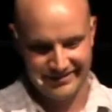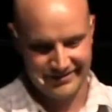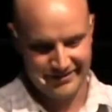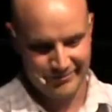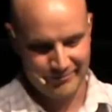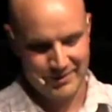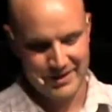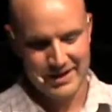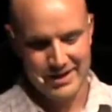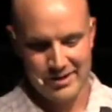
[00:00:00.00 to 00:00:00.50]
I don't
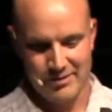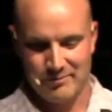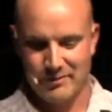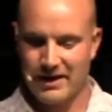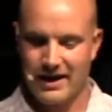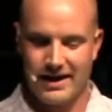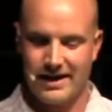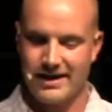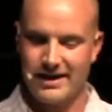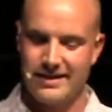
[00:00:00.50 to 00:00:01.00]
know.
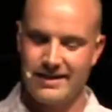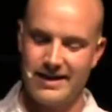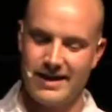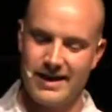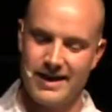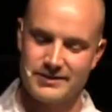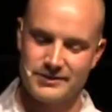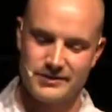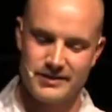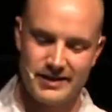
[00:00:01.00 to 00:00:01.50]
But I, and then
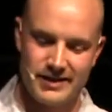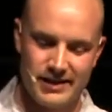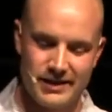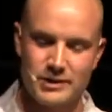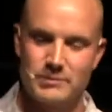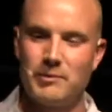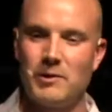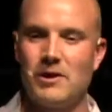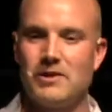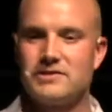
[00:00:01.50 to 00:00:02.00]
I asked,
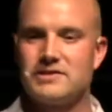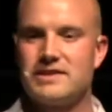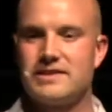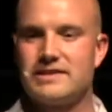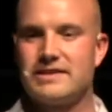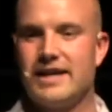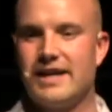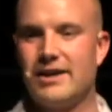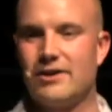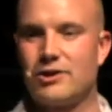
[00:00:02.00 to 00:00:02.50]
is Paul's
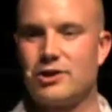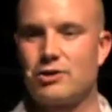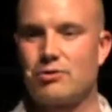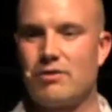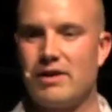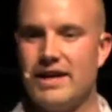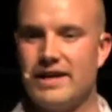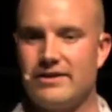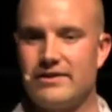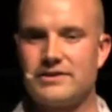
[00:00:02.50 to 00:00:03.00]
desire
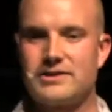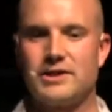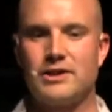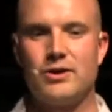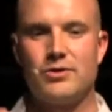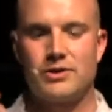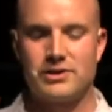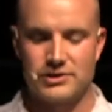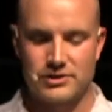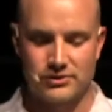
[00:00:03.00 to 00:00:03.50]
greater to
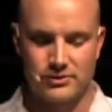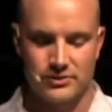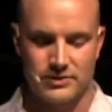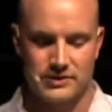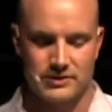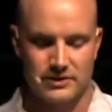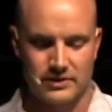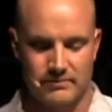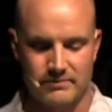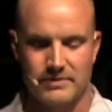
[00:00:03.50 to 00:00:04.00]
go to
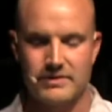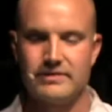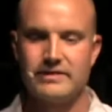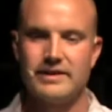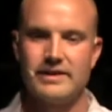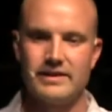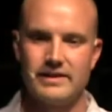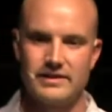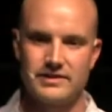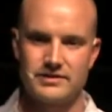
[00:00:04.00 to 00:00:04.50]
Jerusalem
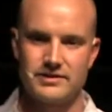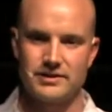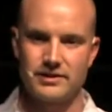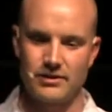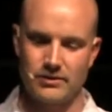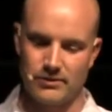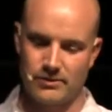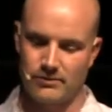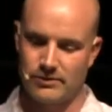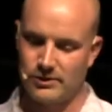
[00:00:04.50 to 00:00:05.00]
than it is to
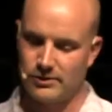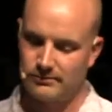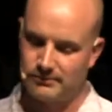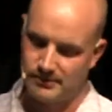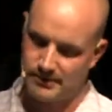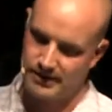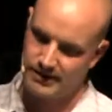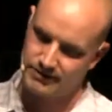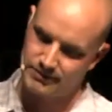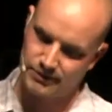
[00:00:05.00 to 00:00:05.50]
go to
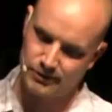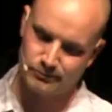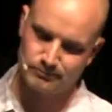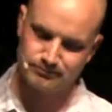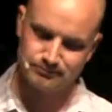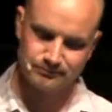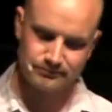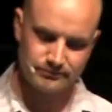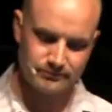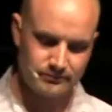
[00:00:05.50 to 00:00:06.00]
Rome? And
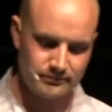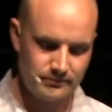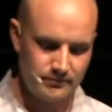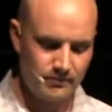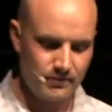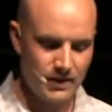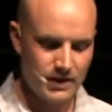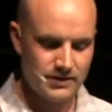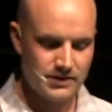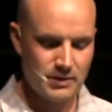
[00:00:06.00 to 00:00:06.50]
so,
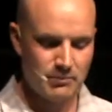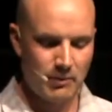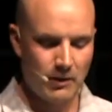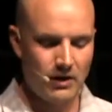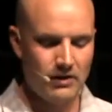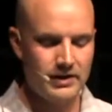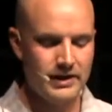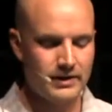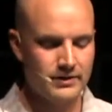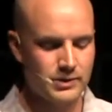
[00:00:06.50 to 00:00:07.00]
see,
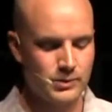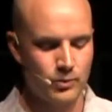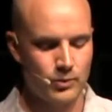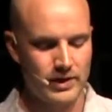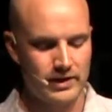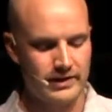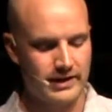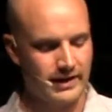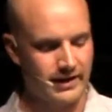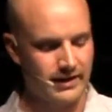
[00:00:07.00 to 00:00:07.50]
Paul here is
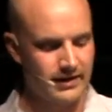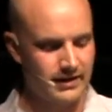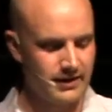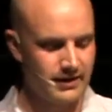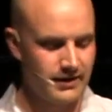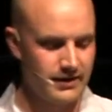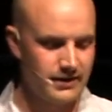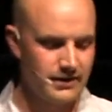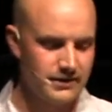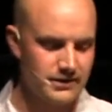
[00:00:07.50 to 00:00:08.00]
willing
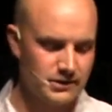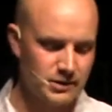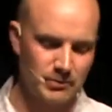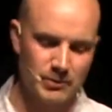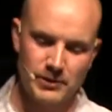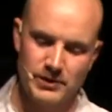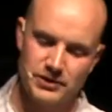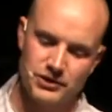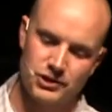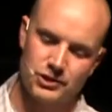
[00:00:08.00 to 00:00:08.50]
to
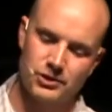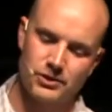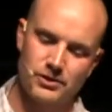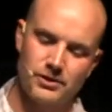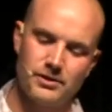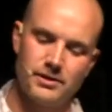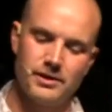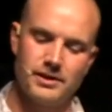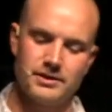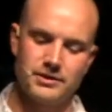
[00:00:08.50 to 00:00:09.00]
put his, tri-
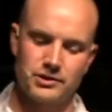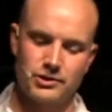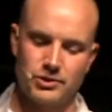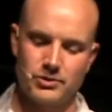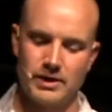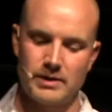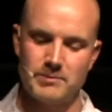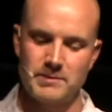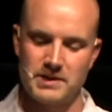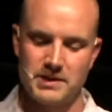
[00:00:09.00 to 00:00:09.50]
his
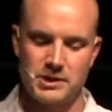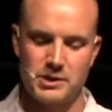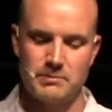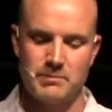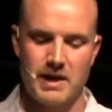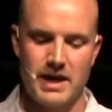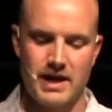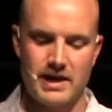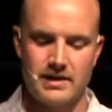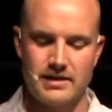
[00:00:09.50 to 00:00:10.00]
trip to
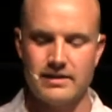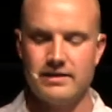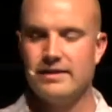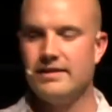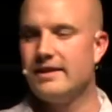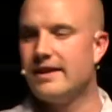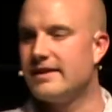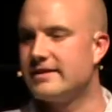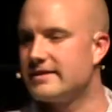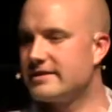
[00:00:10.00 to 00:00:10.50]
Spain
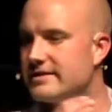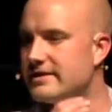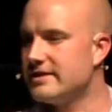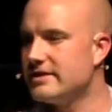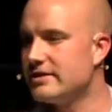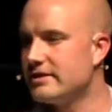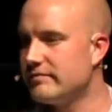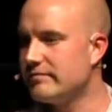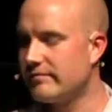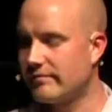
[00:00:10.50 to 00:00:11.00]
and to
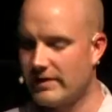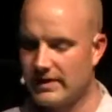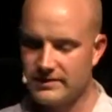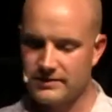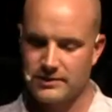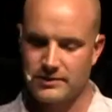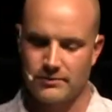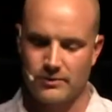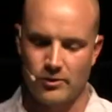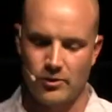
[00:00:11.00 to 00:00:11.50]
see good
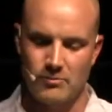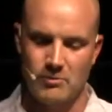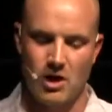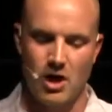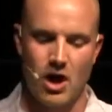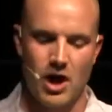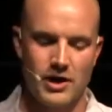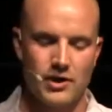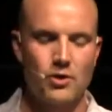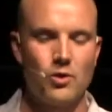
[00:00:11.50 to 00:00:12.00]
friends in Rome
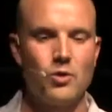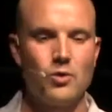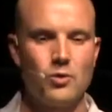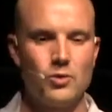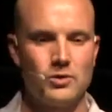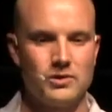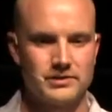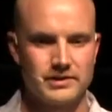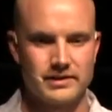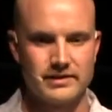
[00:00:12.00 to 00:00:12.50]
on
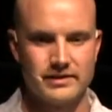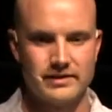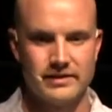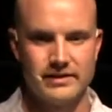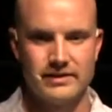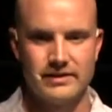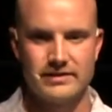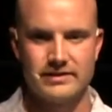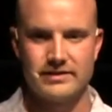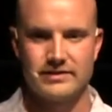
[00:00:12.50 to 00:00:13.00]
hold
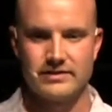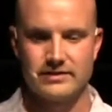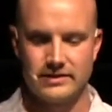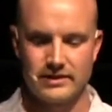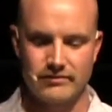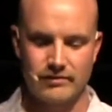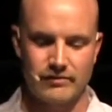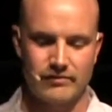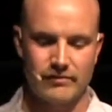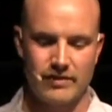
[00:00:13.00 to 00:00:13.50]
to
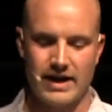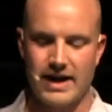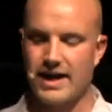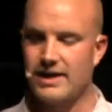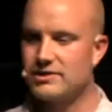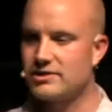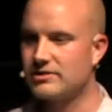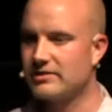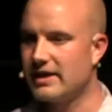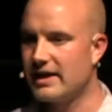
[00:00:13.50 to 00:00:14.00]
deliver
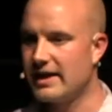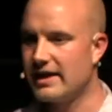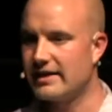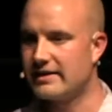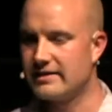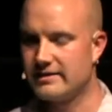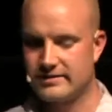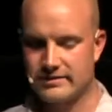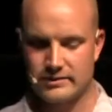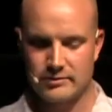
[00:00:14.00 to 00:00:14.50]
financial
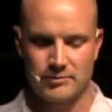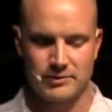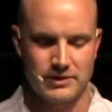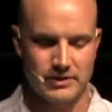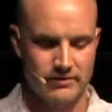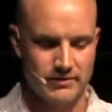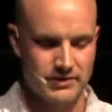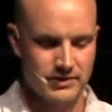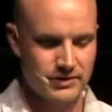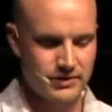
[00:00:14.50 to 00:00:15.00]
aid to the
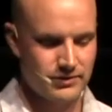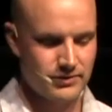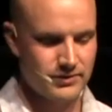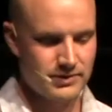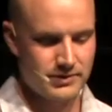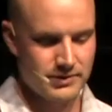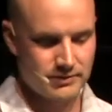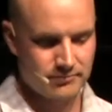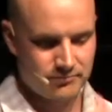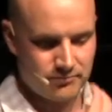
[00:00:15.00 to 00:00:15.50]
believers in
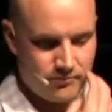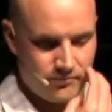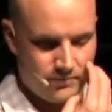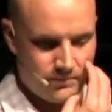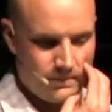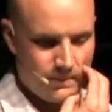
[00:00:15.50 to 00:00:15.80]
Jerusalem.